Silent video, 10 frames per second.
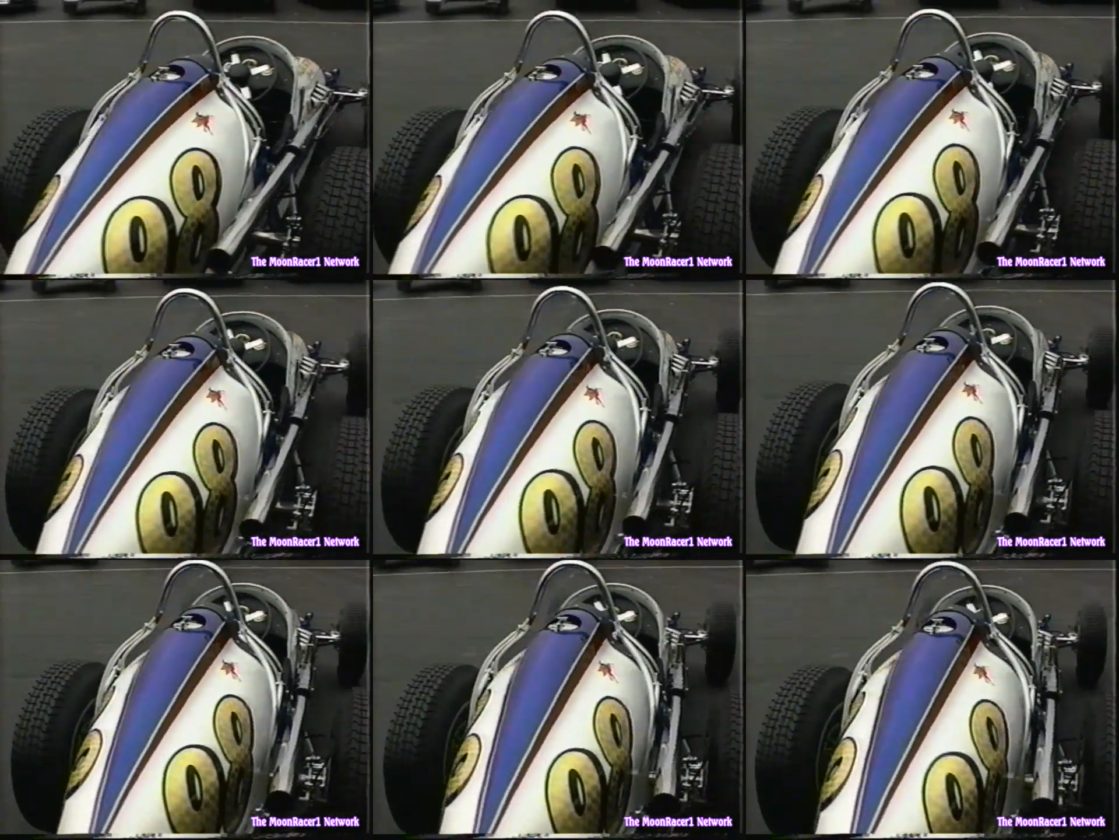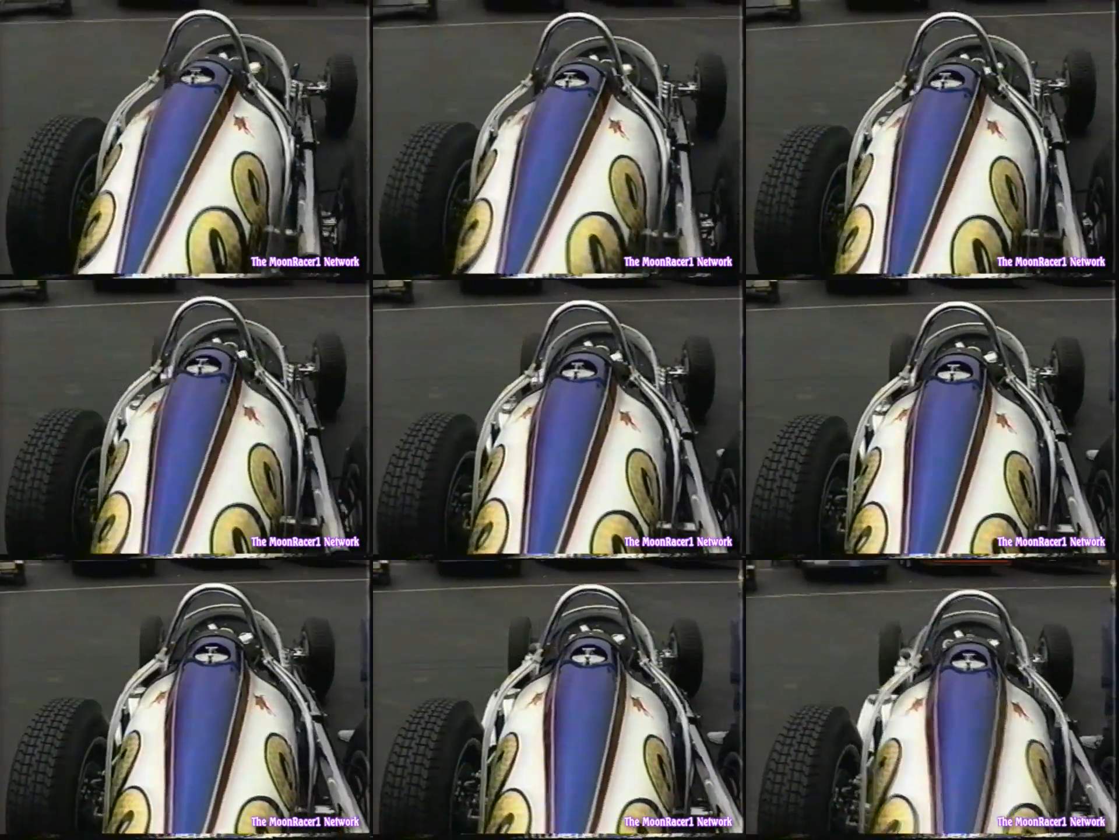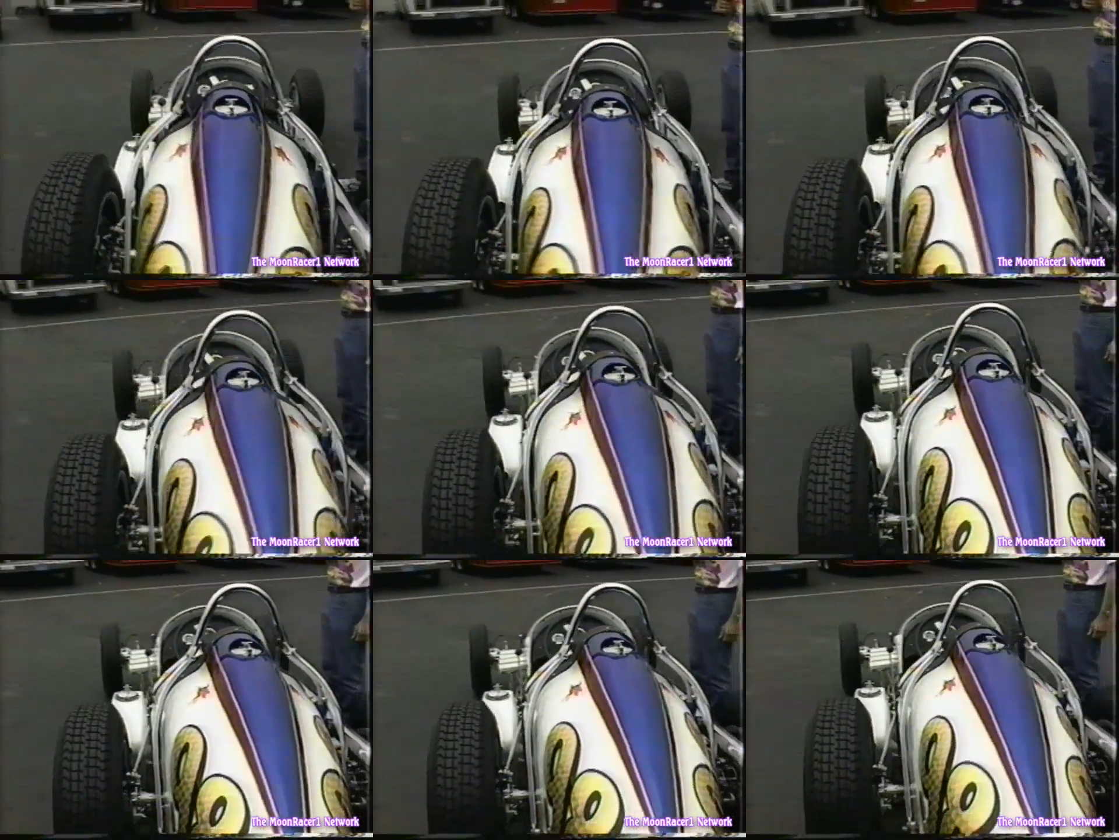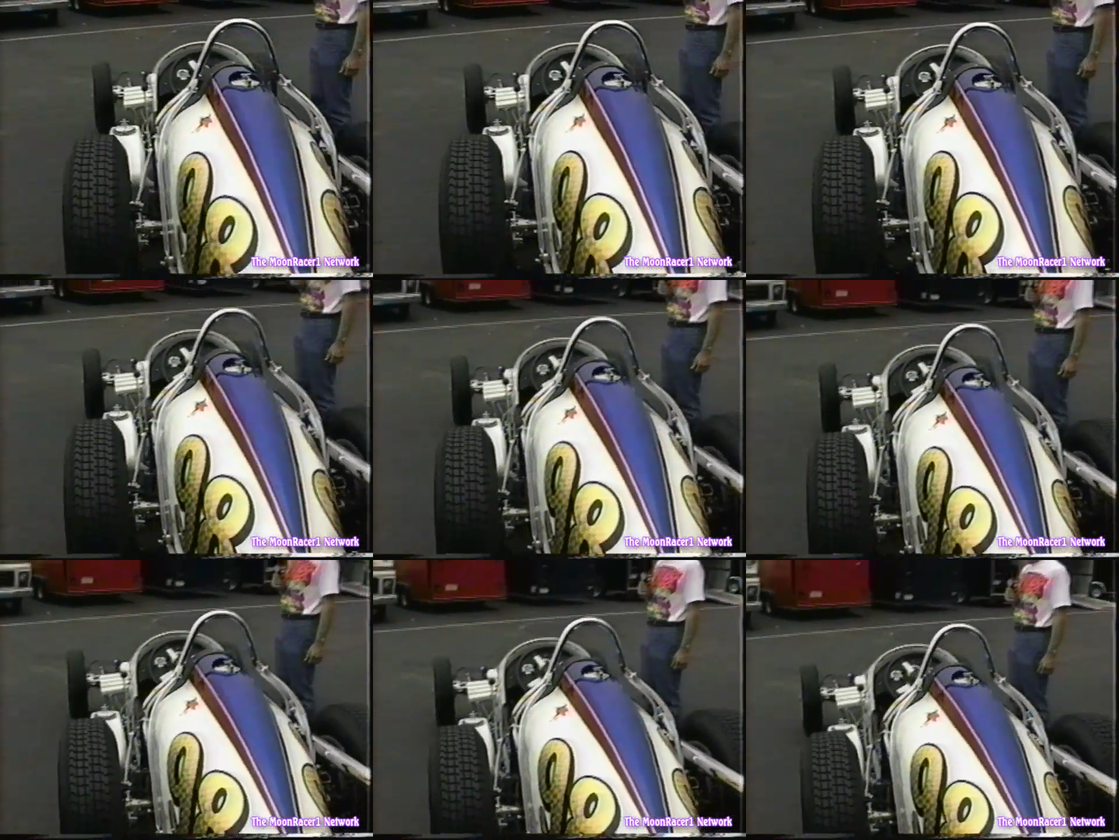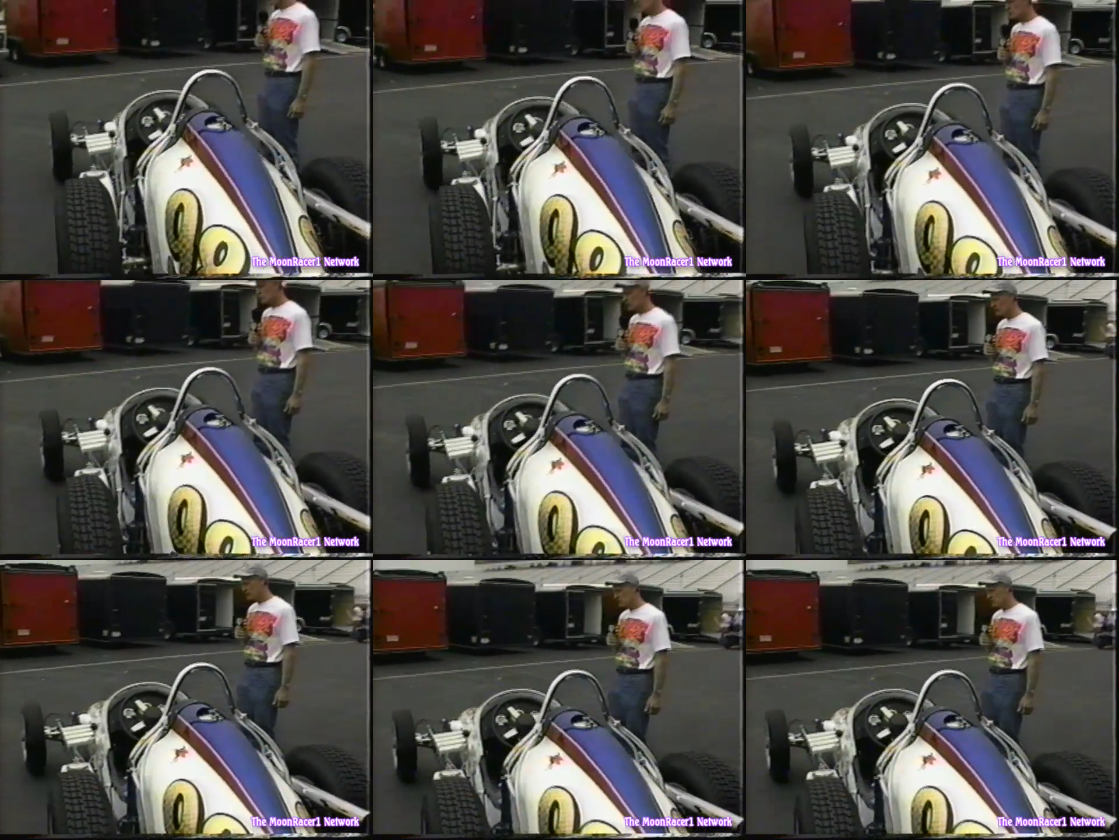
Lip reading: No face is visible, so there are no lips to read.